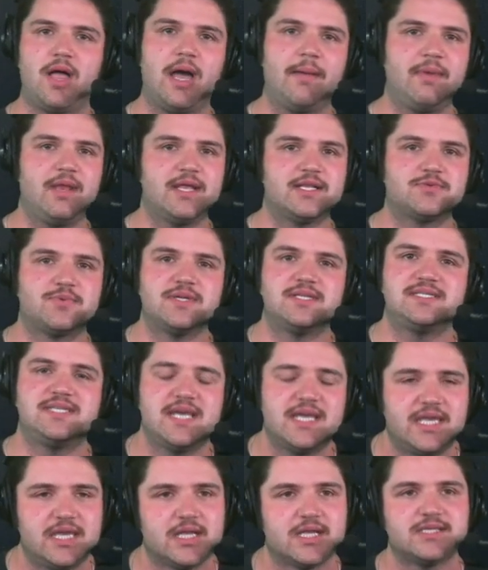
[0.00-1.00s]
I mean, it's
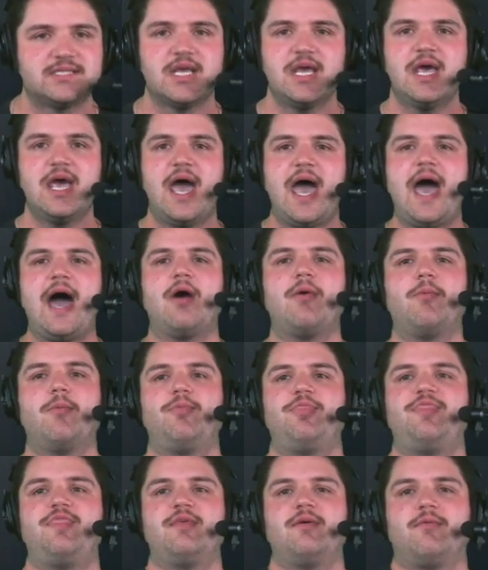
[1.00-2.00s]
ridiculous how
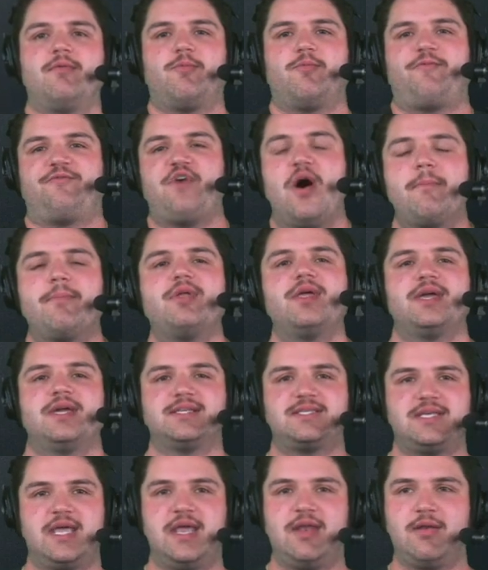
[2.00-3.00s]
fumbling
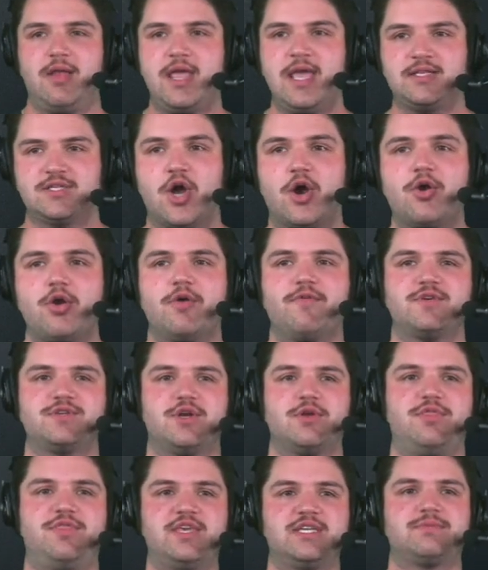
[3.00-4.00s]
and turnovers
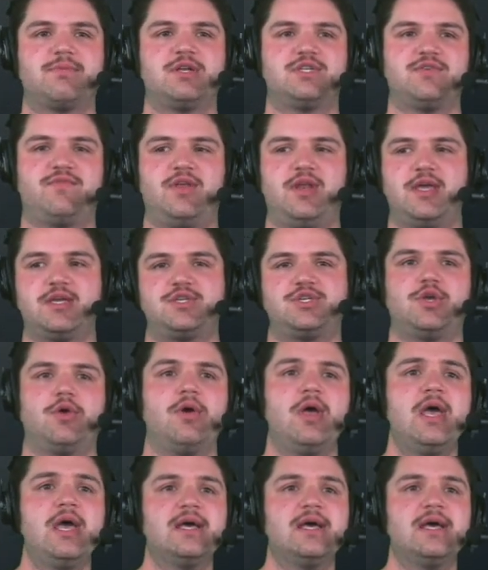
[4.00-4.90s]
are this much of an issue.